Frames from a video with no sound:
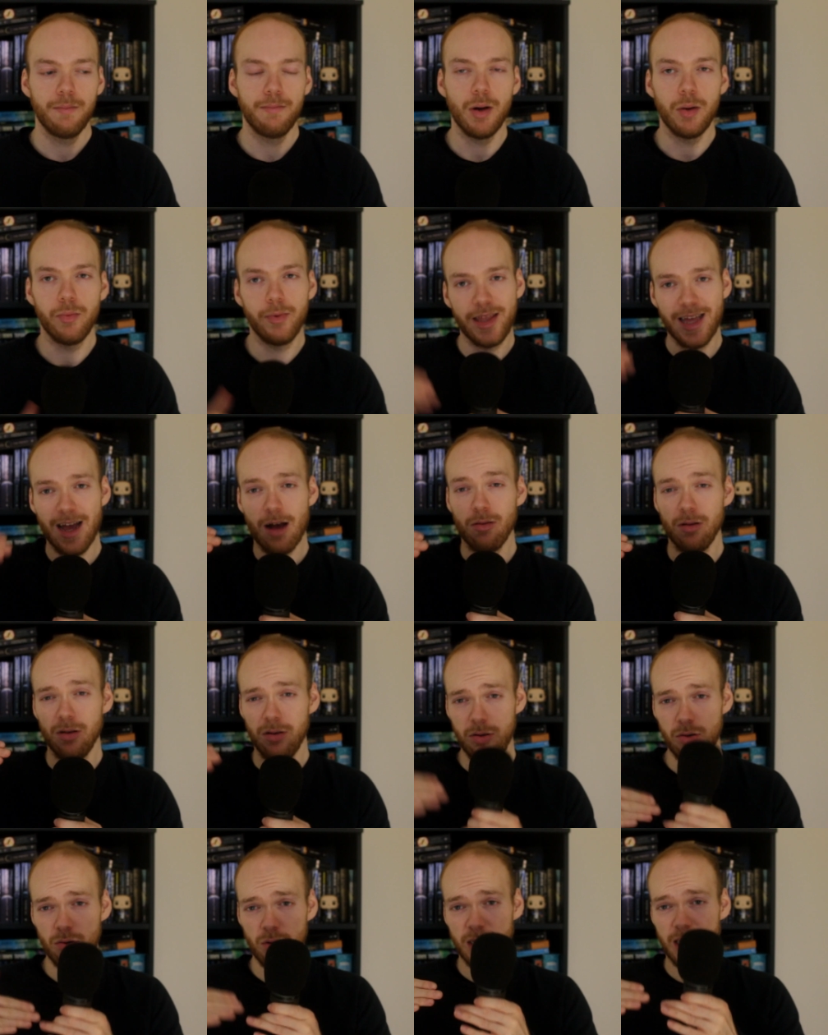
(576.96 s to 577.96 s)
but without
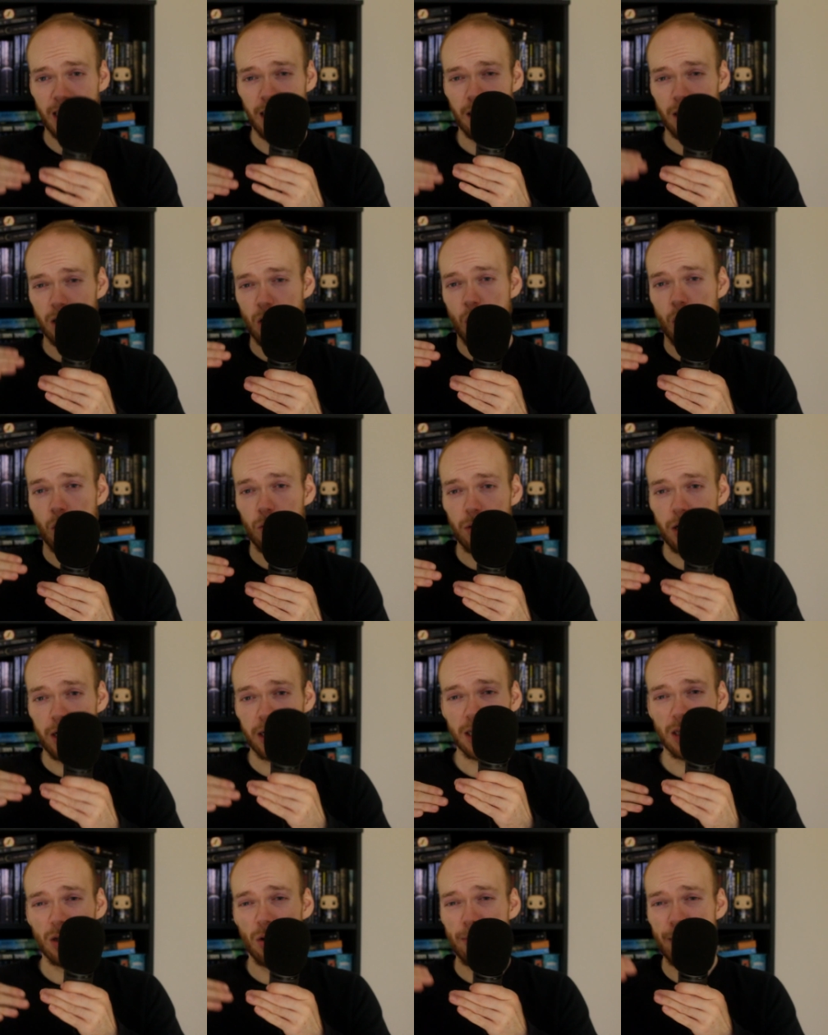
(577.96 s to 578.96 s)
losing the
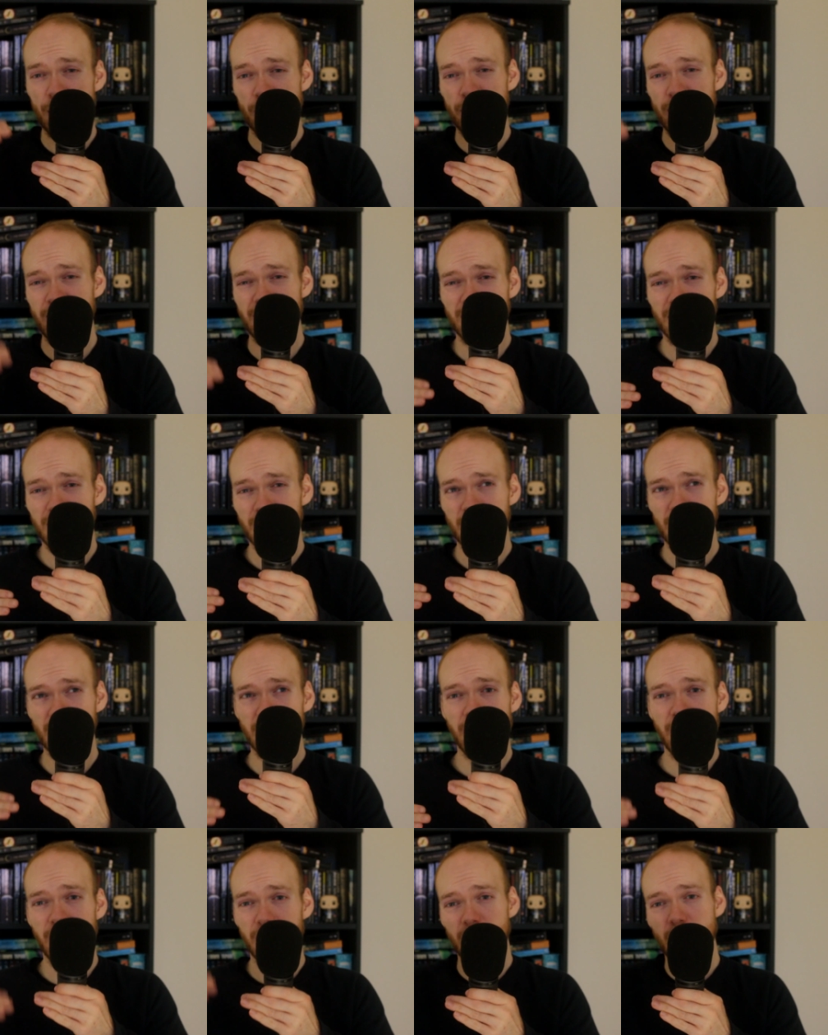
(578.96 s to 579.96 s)
horror. So maybe
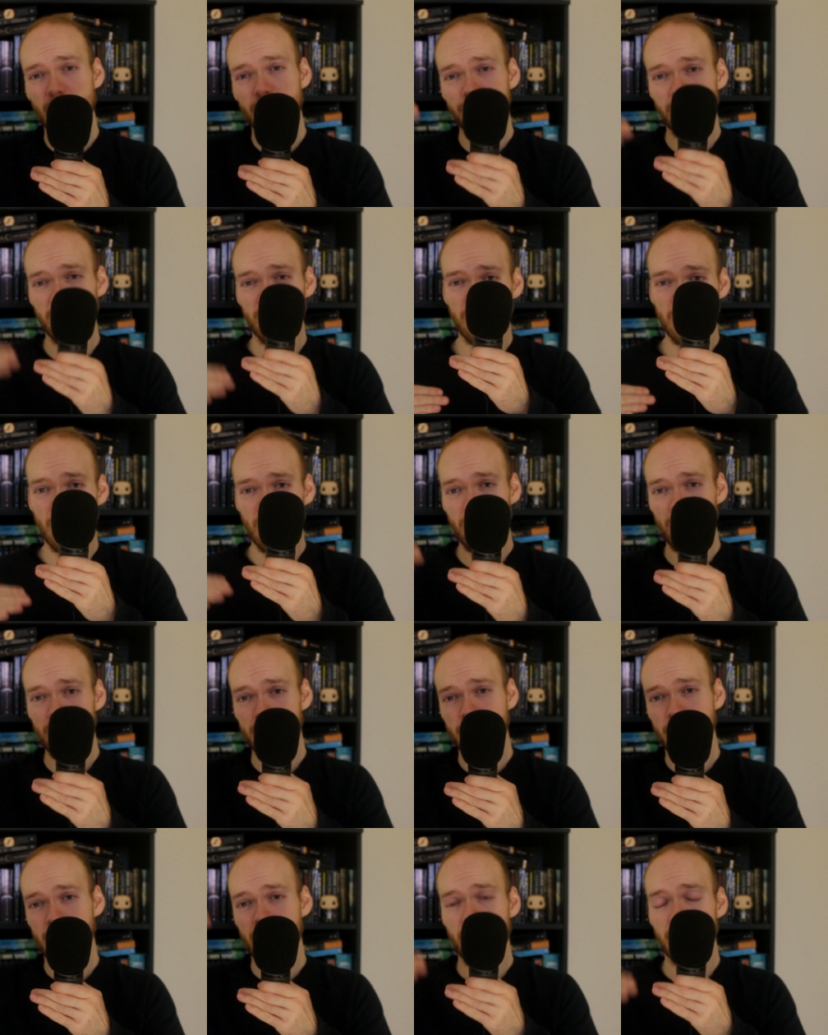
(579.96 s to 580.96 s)
it comes and
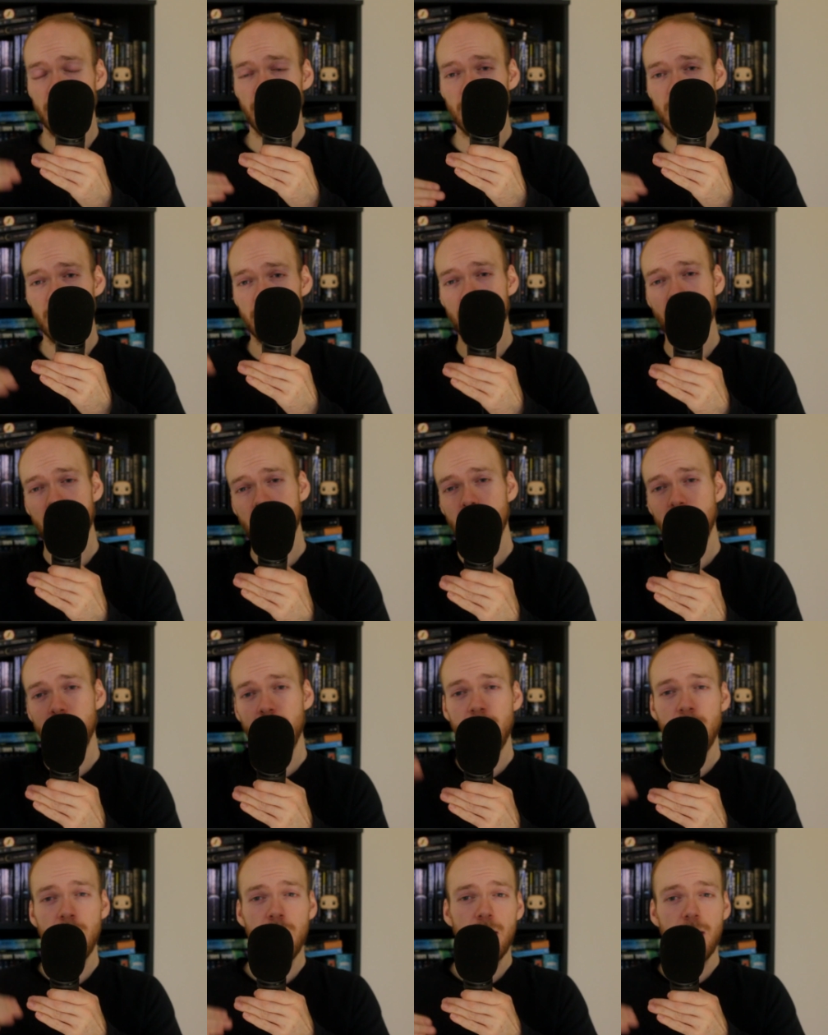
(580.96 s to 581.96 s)
goes. It like
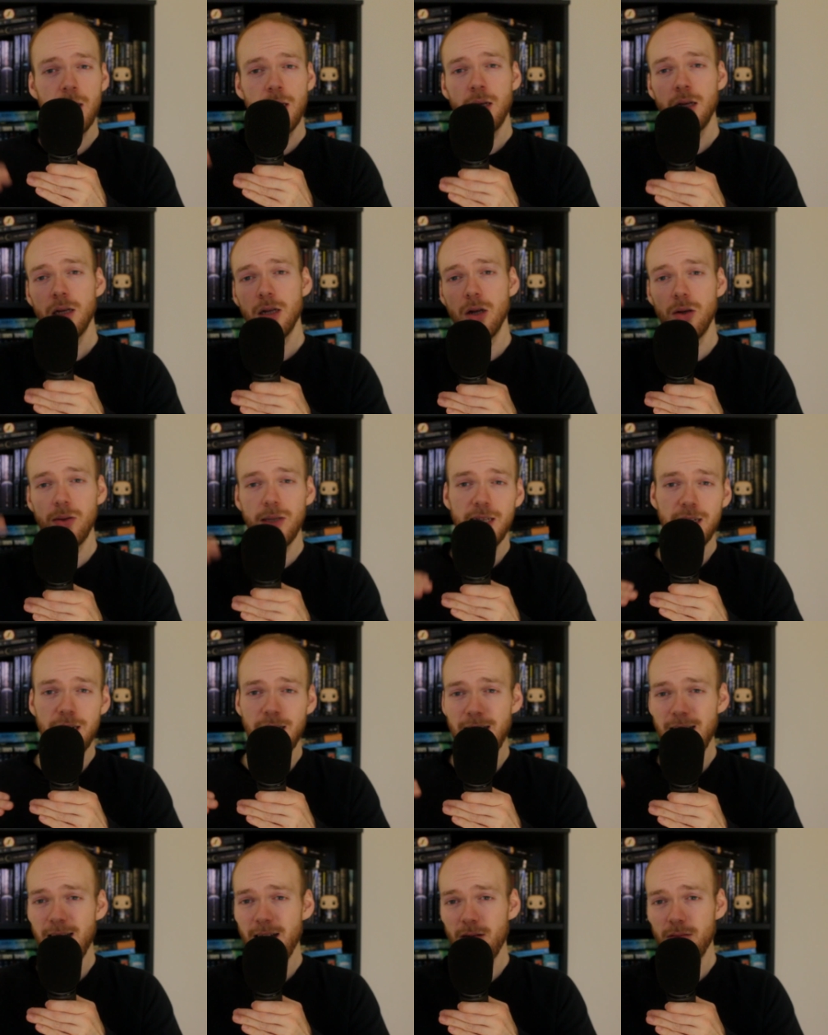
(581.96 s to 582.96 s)
goes in
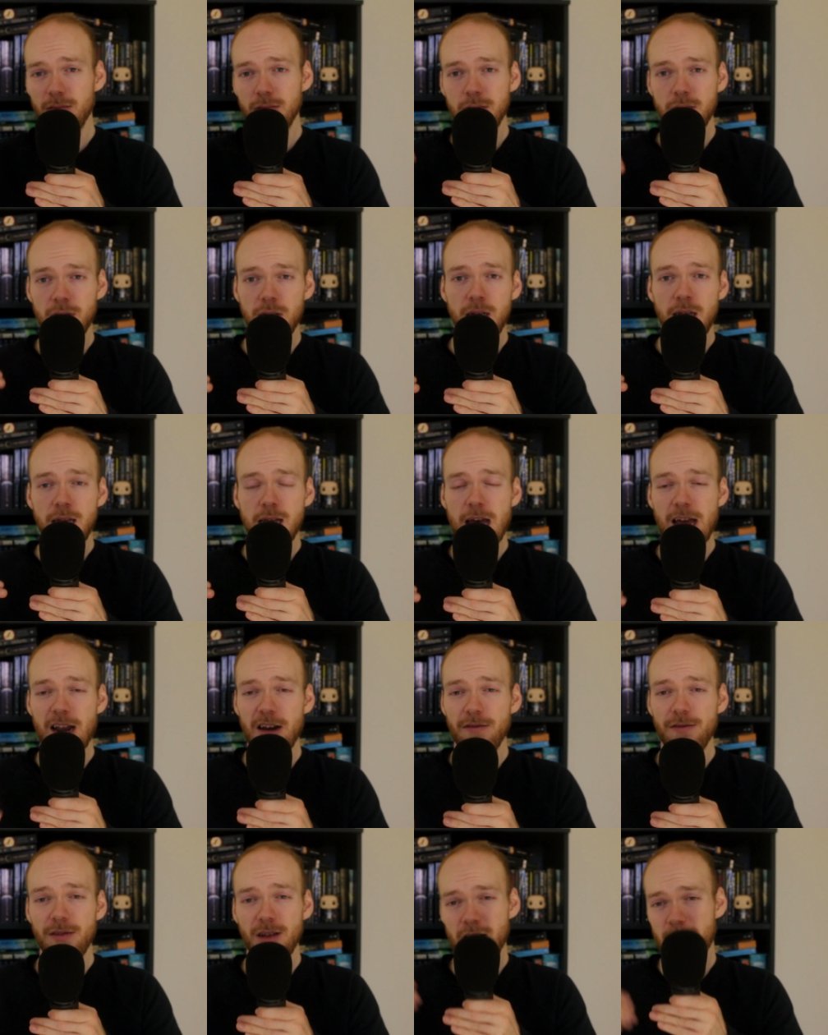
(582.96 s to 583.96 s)
and out.
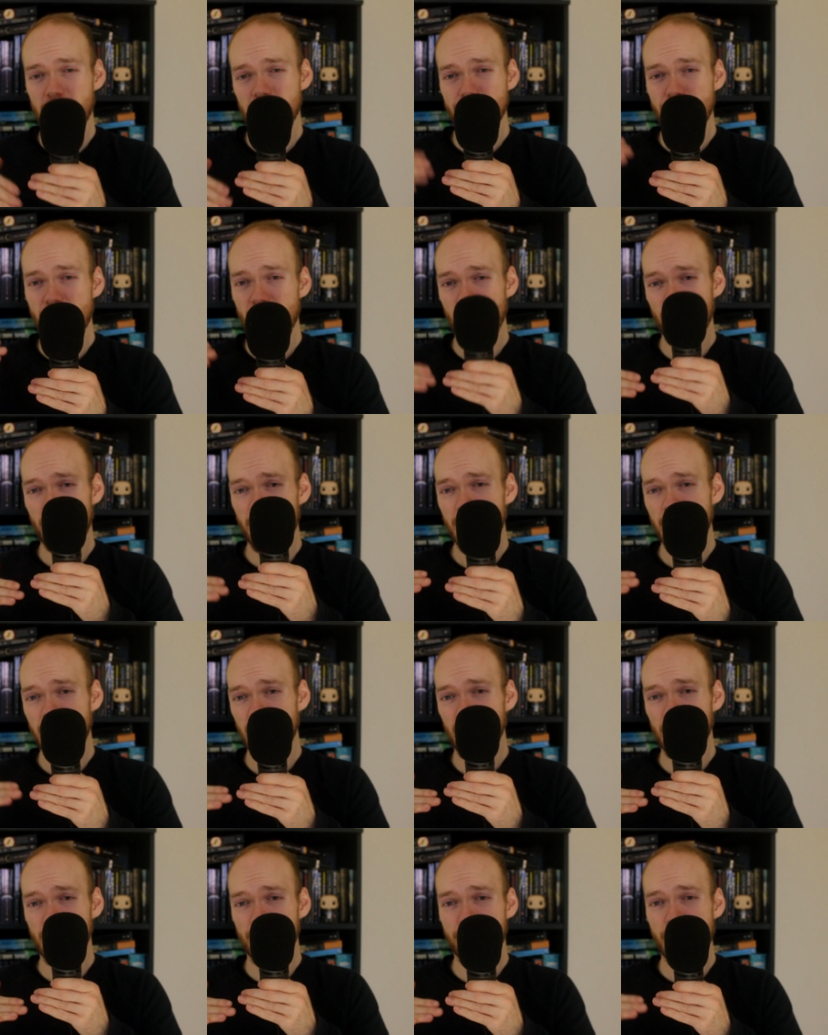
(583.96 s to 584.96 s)
And I feel like
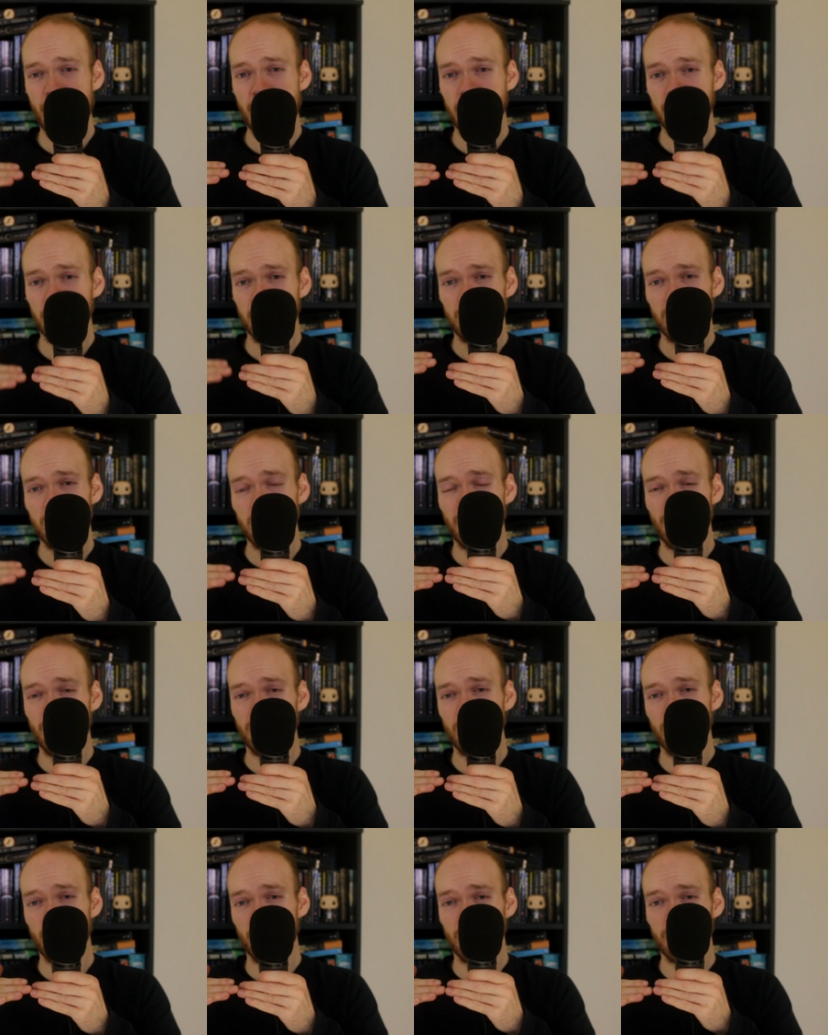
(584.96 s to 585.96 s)
maybe the balance should
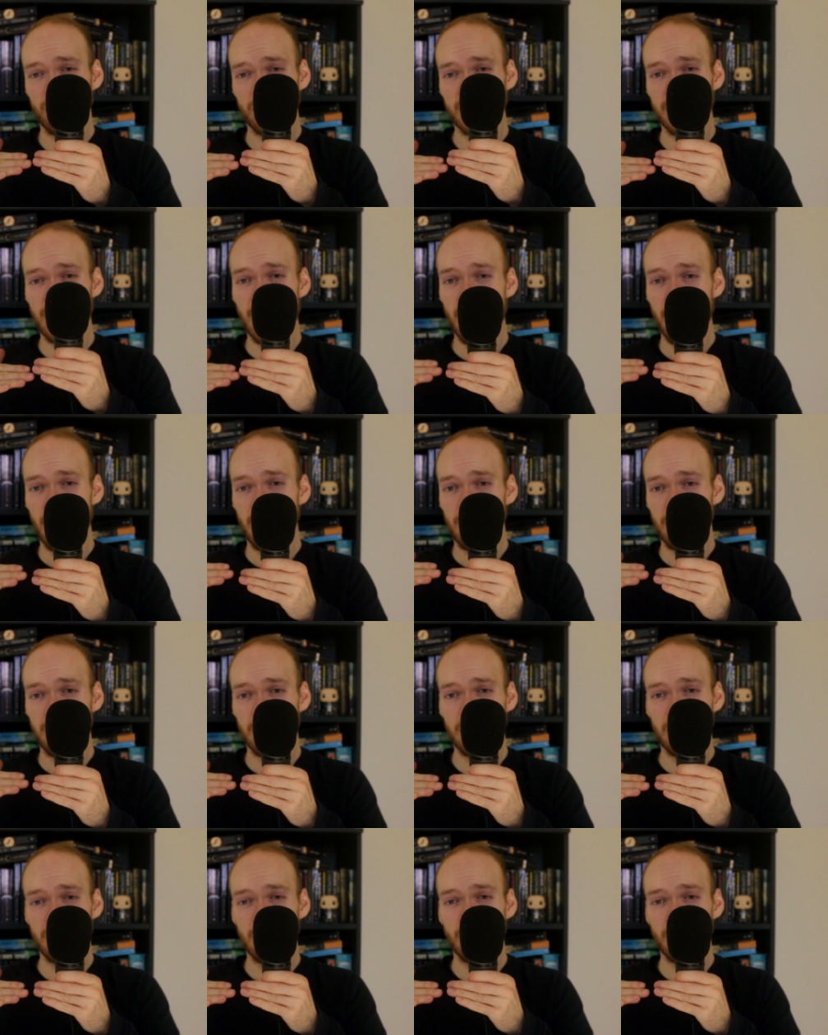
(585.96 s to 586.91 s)
have sort of stayed